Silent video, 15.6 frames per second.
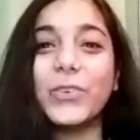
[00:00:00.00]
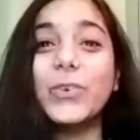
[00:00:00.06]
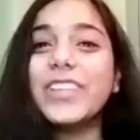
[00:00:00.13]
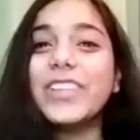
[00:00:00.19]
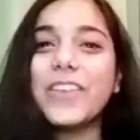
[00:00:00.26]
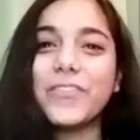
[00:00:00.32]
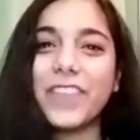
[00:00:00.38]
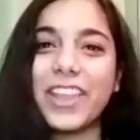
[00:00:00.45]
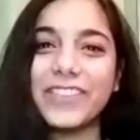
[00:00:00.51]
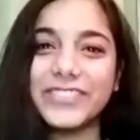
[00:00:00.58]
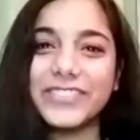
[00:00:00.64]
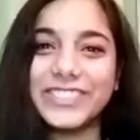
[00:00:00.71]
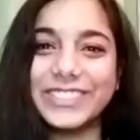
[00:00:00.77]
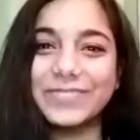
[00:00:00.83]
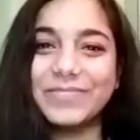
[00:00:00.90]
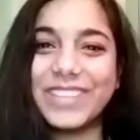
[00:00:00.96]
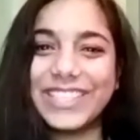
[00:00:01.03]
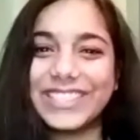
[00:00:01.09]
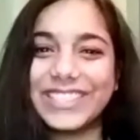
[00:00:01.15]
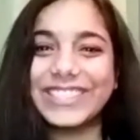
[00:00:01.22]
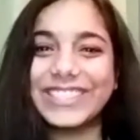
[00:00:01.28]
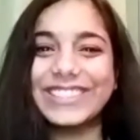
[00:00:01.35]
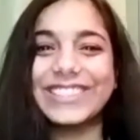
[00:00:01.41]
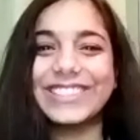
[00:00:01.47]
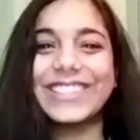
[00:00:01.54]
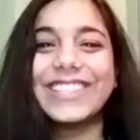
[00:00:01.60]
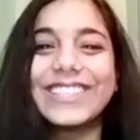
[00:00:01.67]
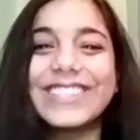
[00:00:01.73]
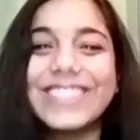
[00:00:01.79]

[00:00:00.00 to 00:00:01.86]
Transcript: Who's your favorite, basically?